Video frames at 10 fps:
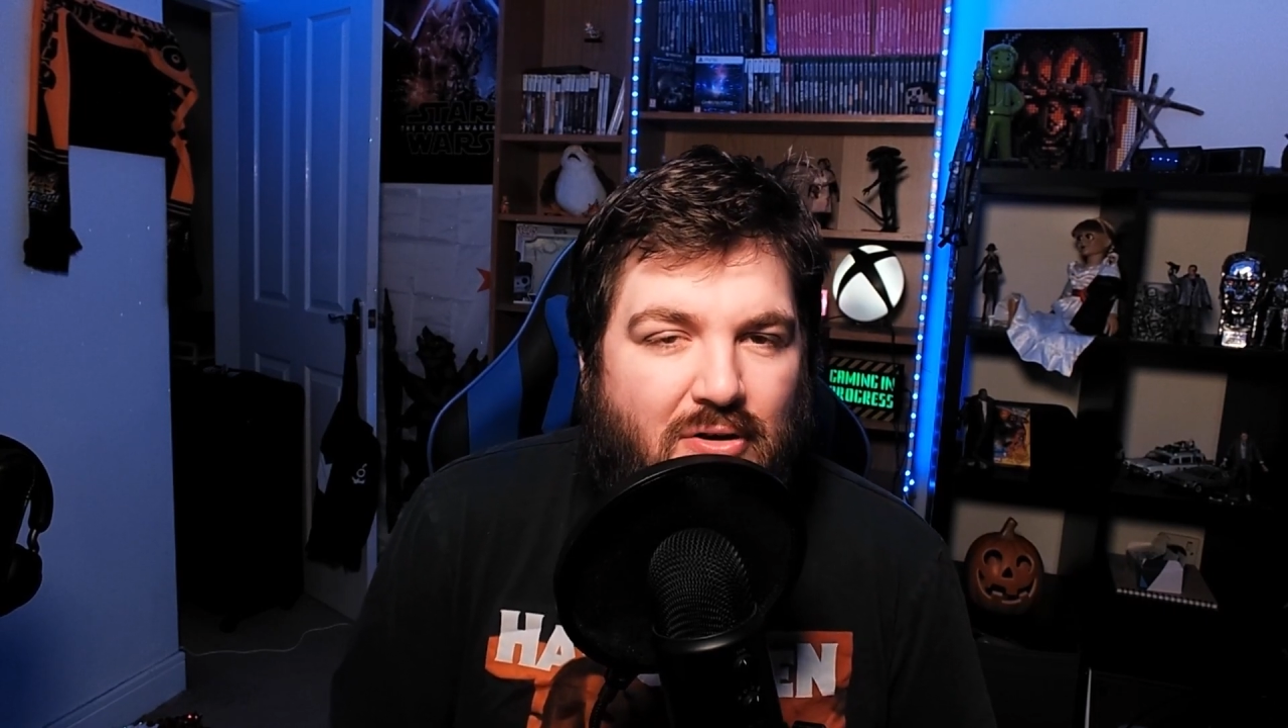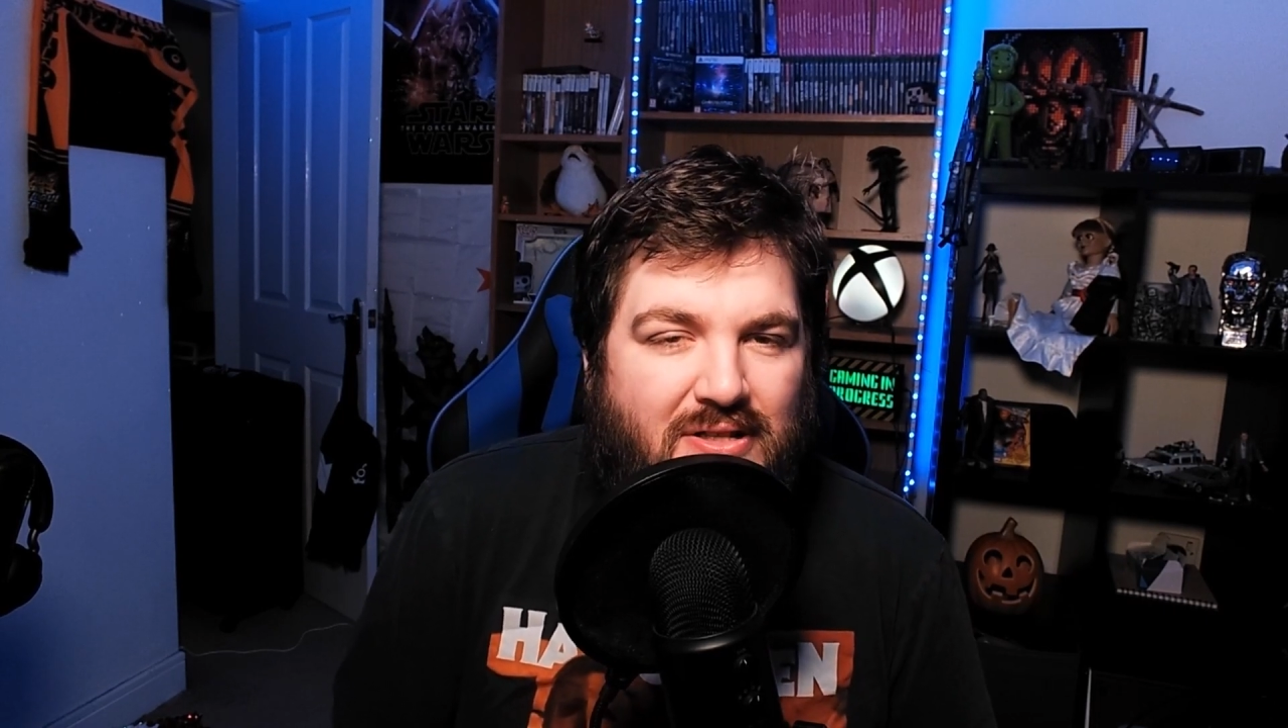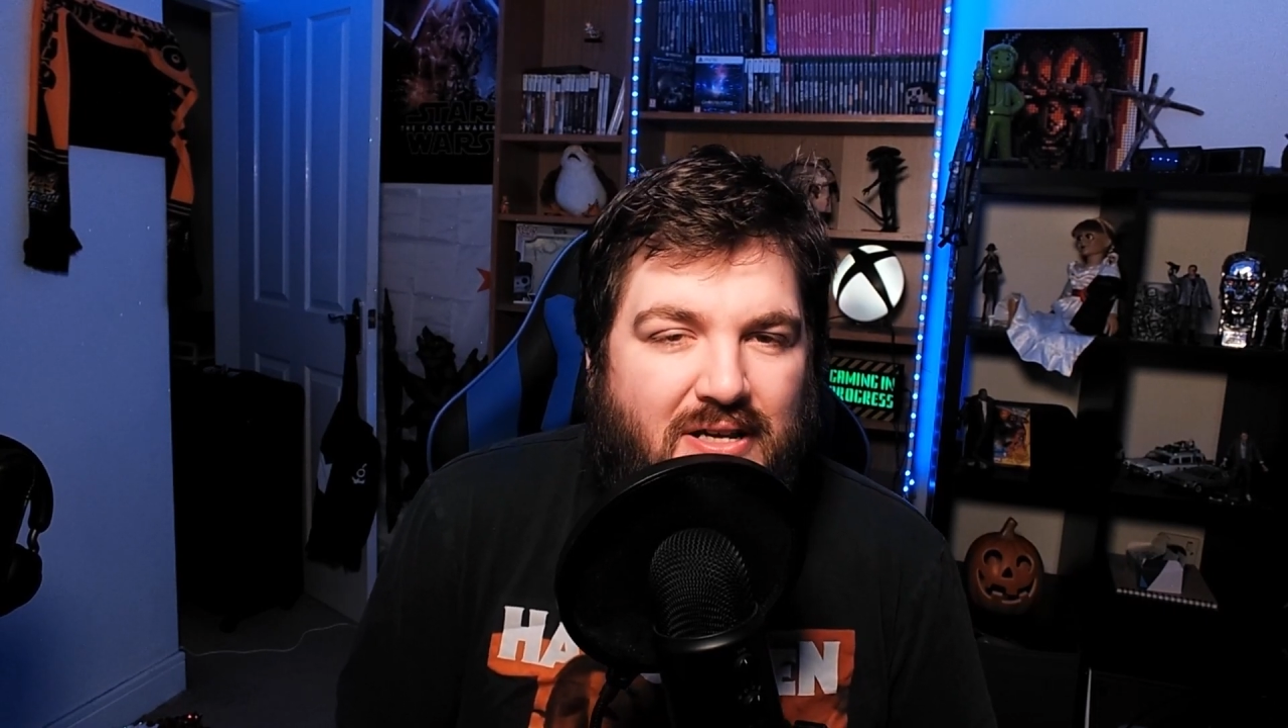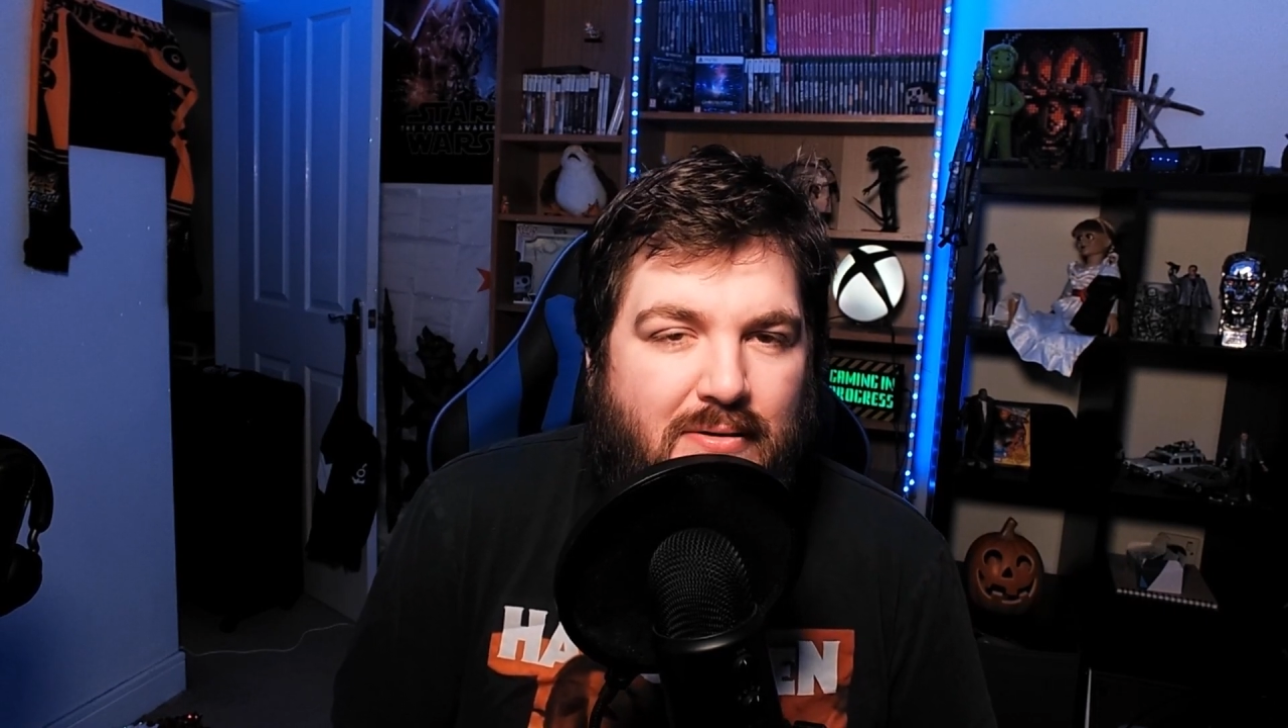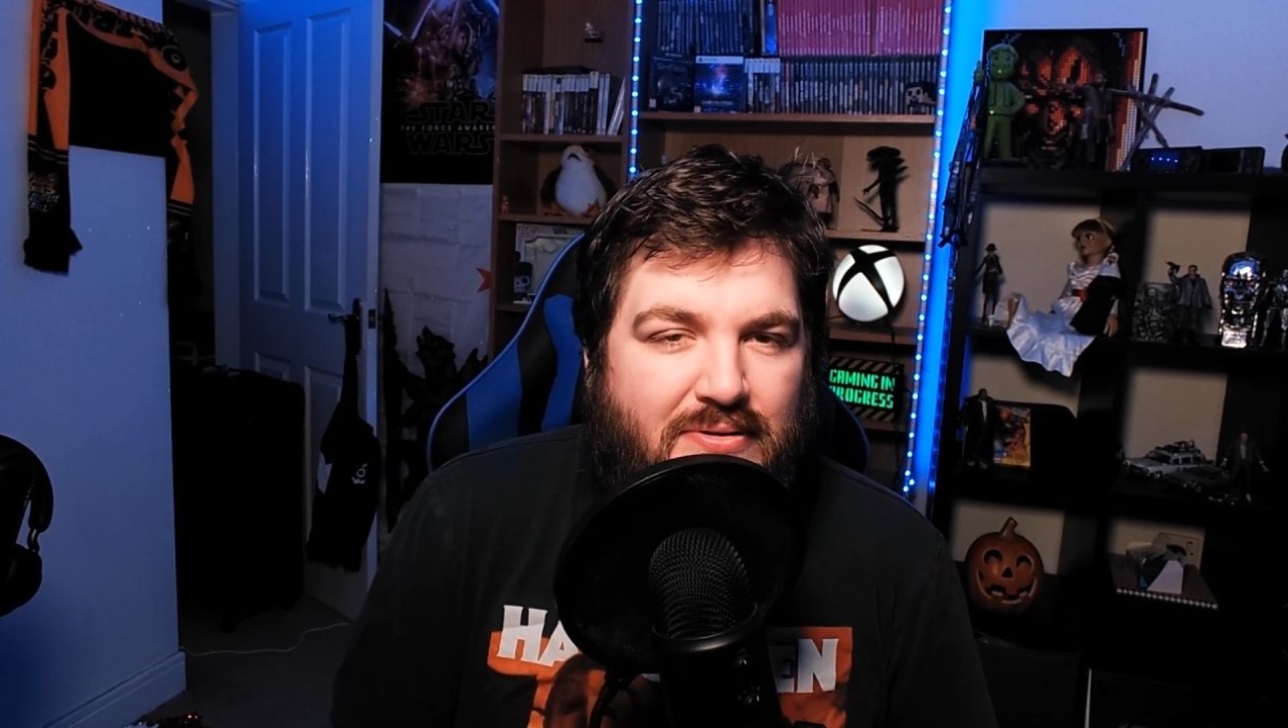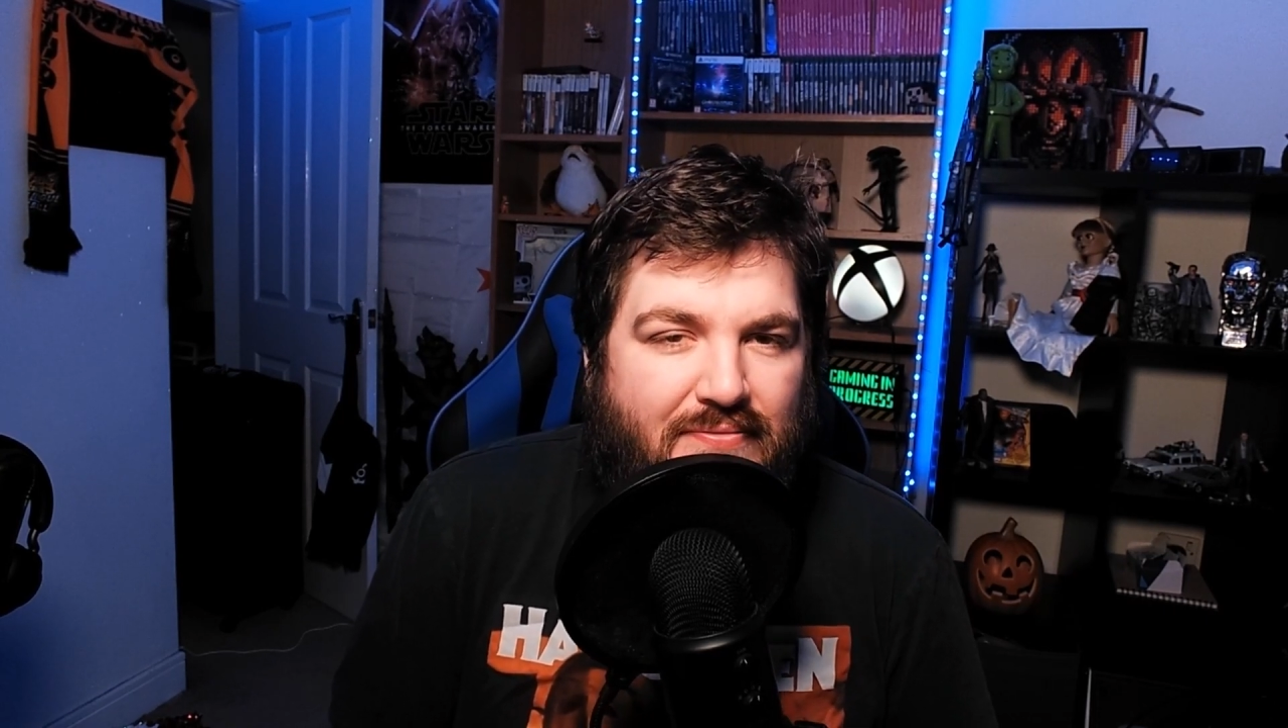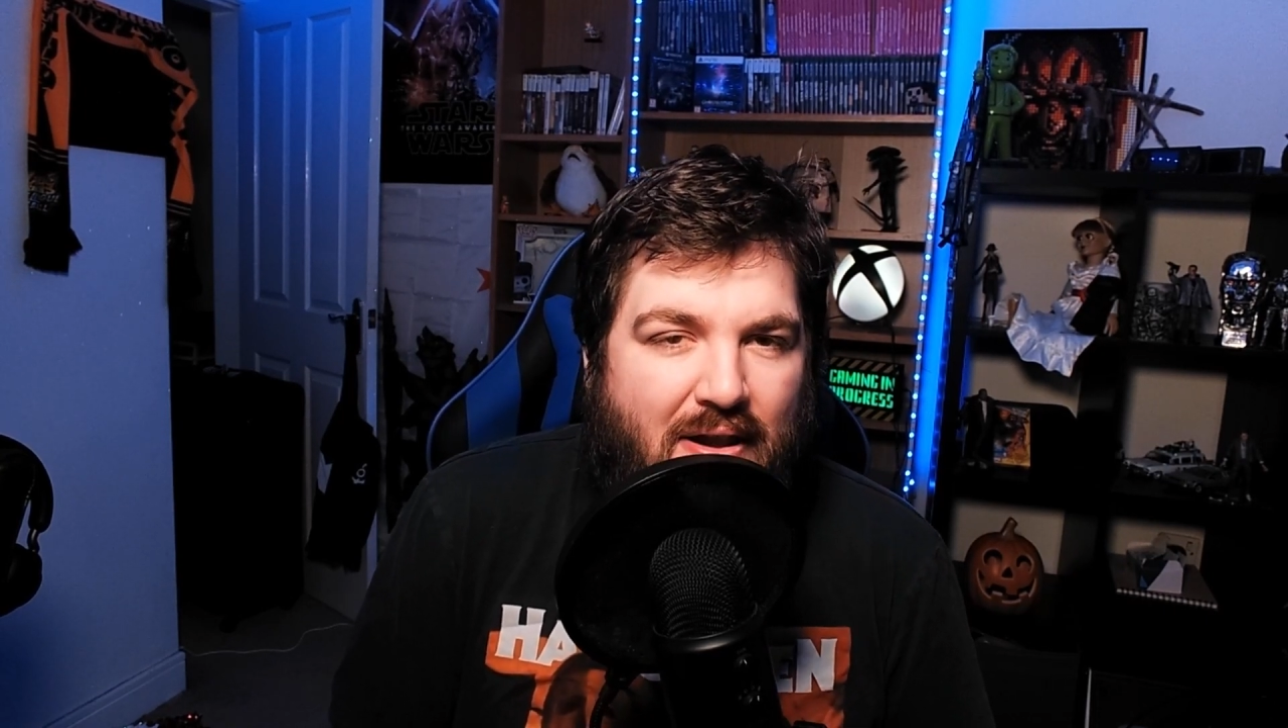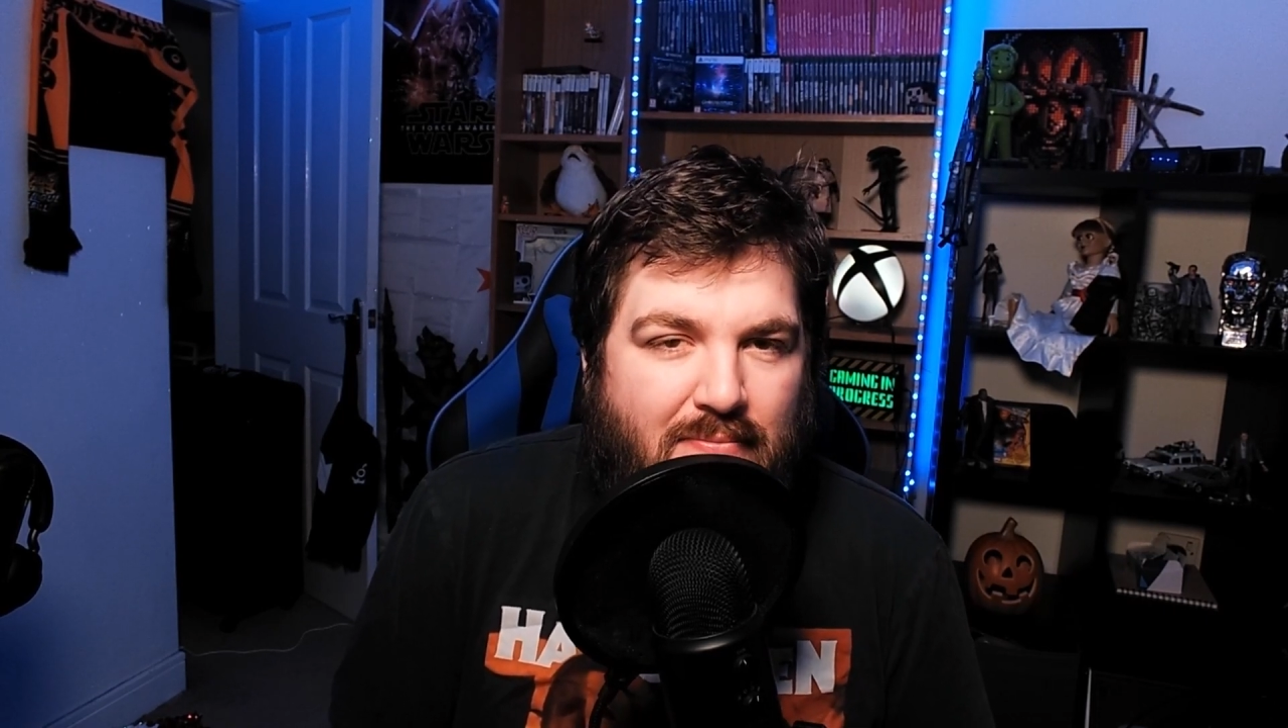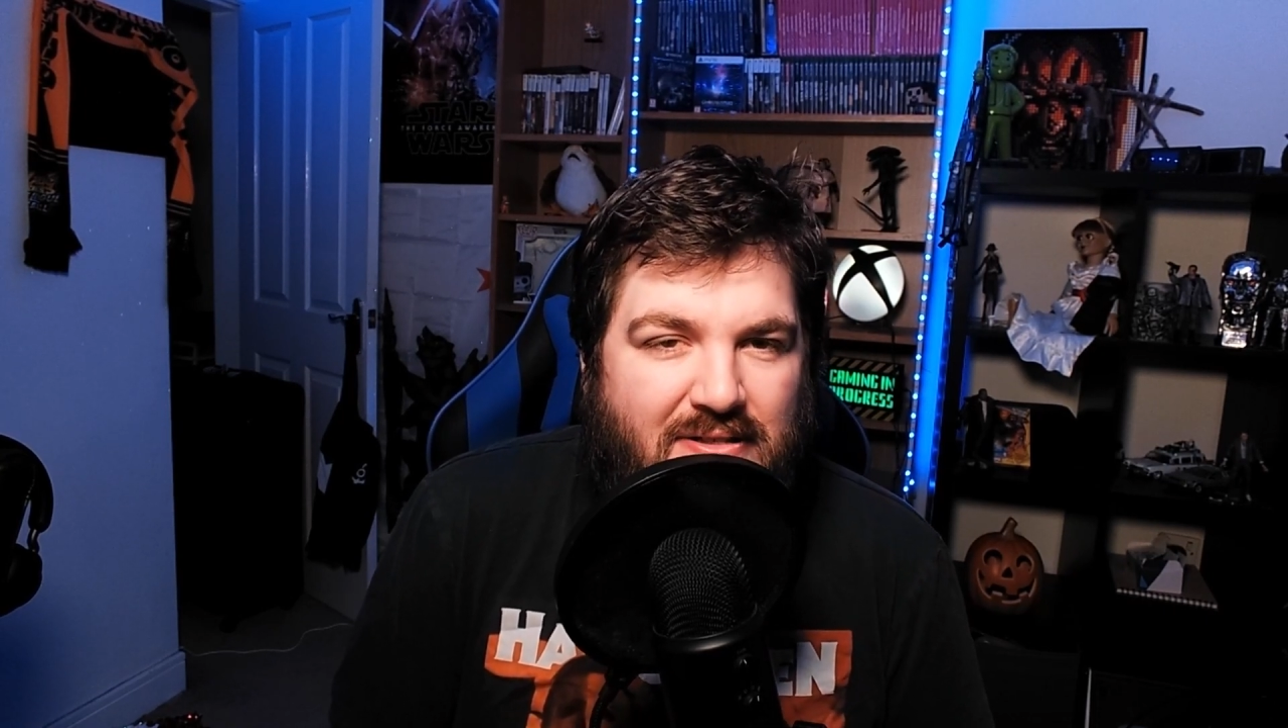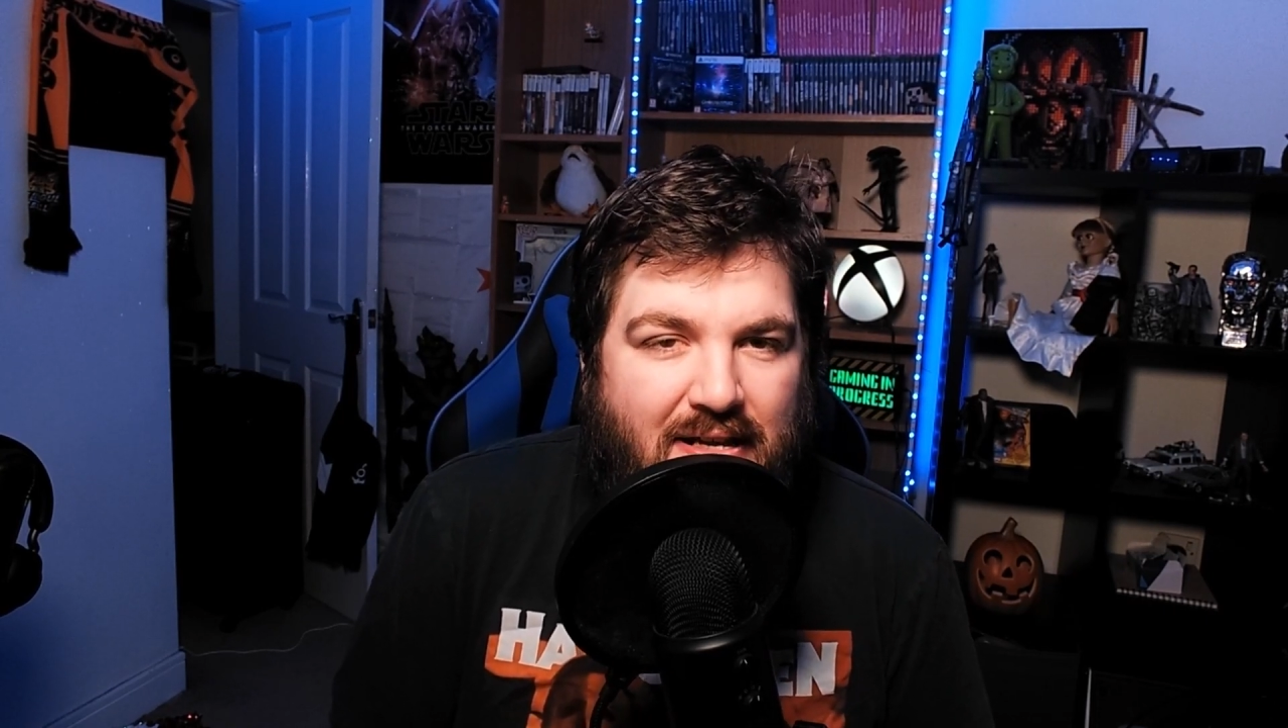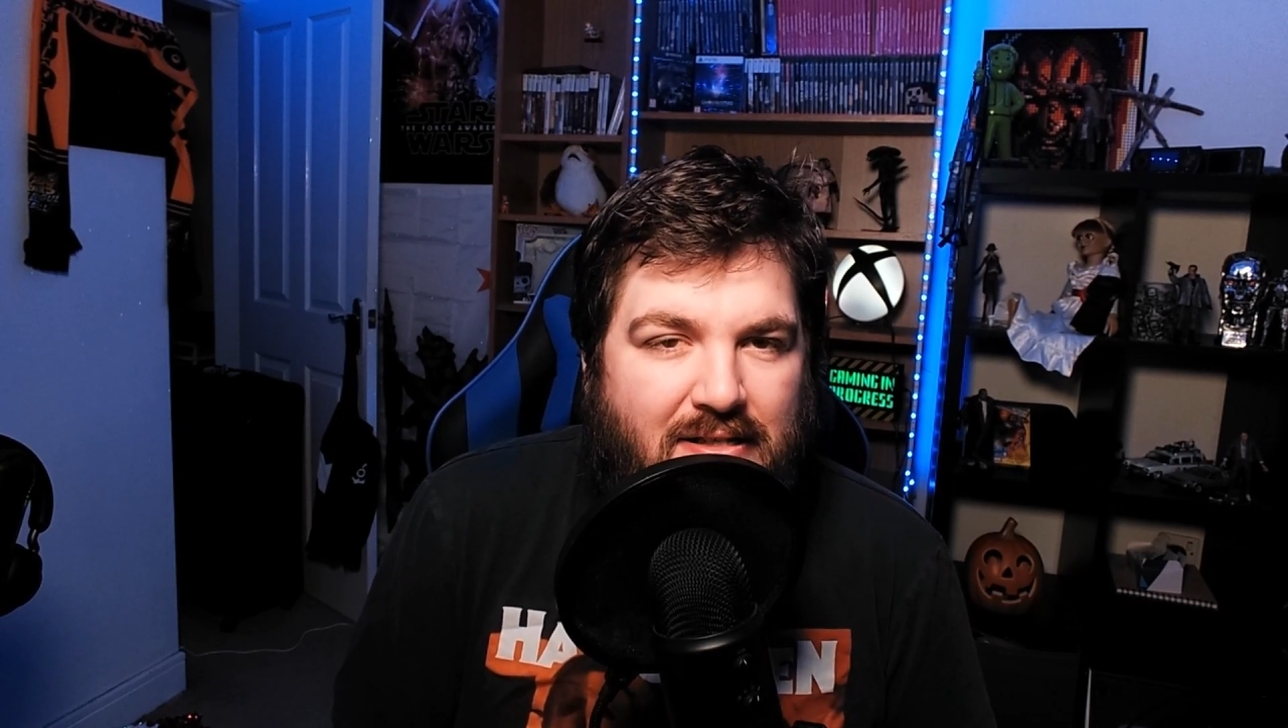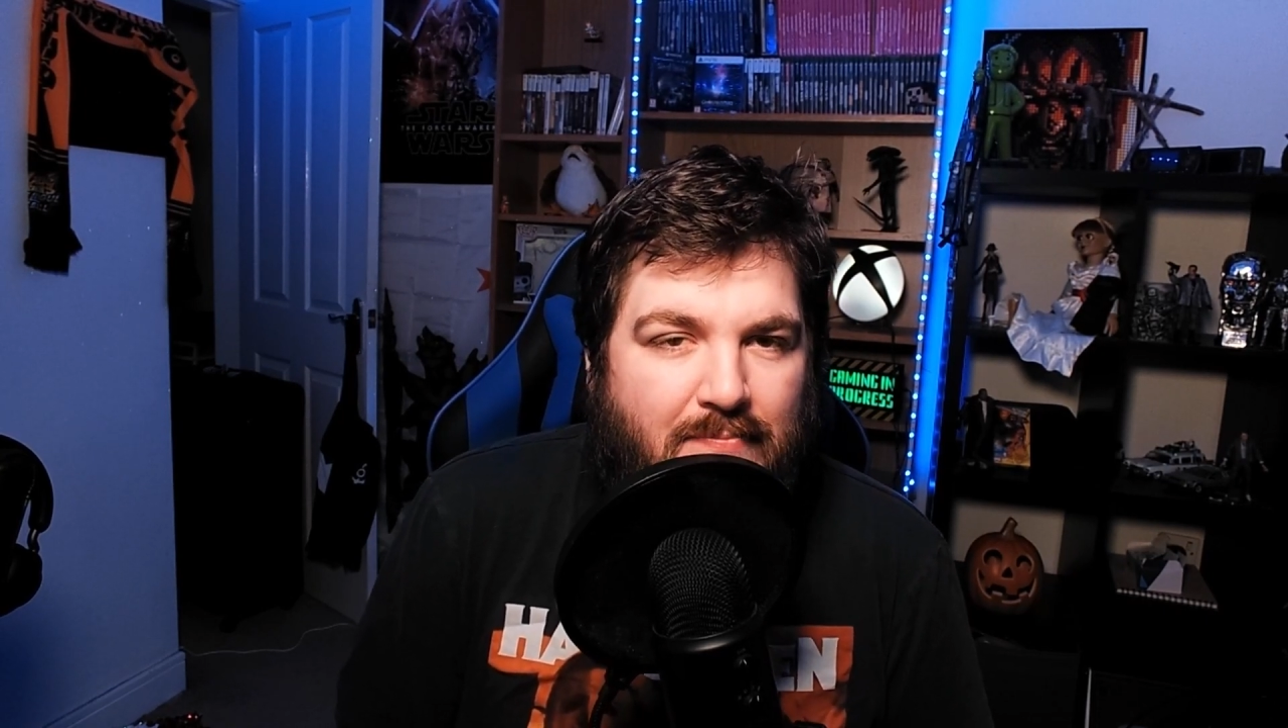in terms of Nemesis.